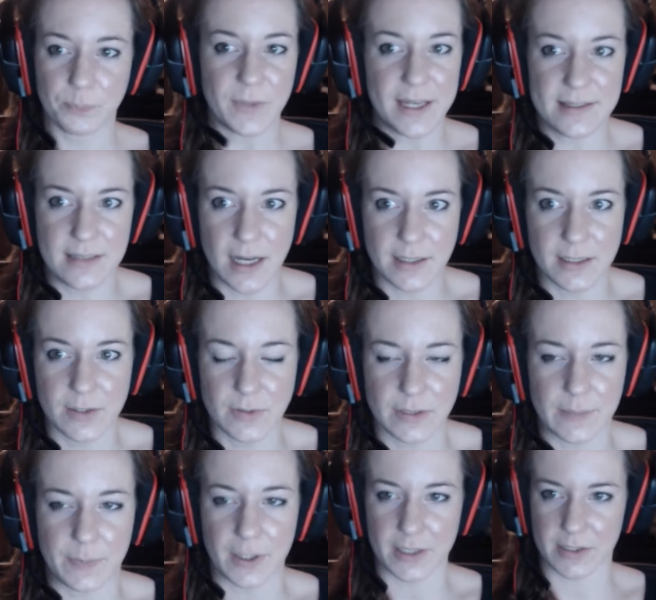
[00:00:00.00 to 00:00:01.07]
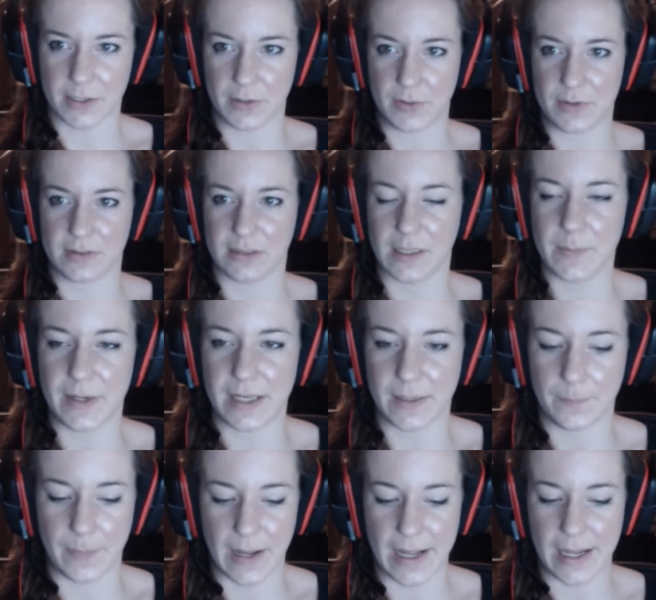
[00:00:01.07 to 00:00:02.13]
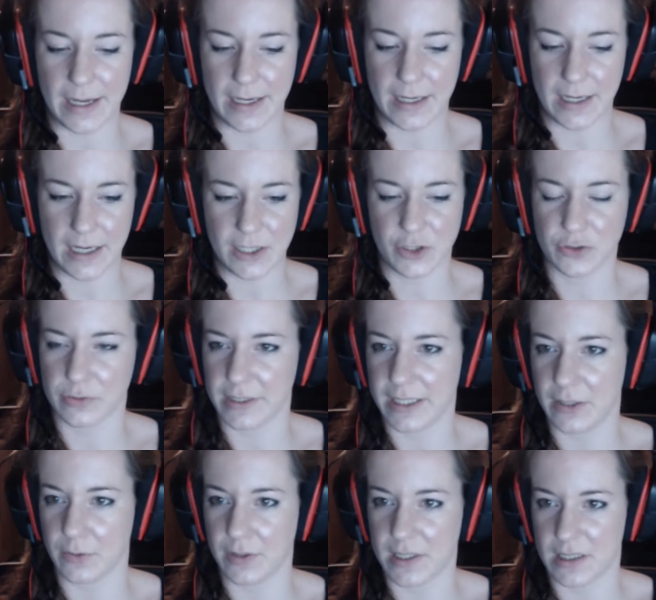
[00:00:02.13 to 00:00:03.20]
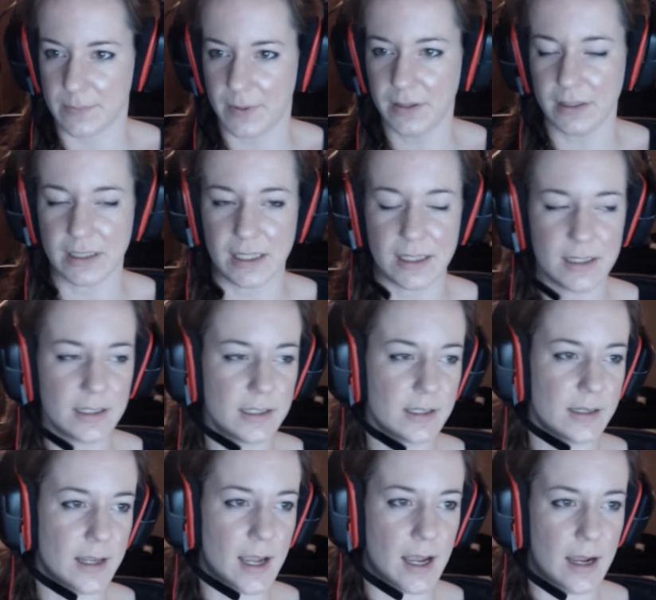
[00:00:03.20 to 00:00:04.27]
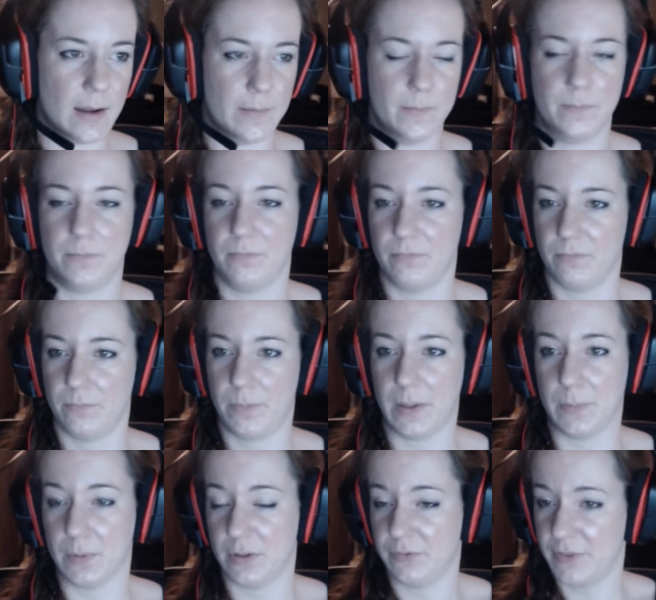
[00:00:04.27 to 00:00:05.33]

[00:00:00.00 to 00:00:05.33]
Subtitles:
He's not the only person who's limited by injury or disability. People with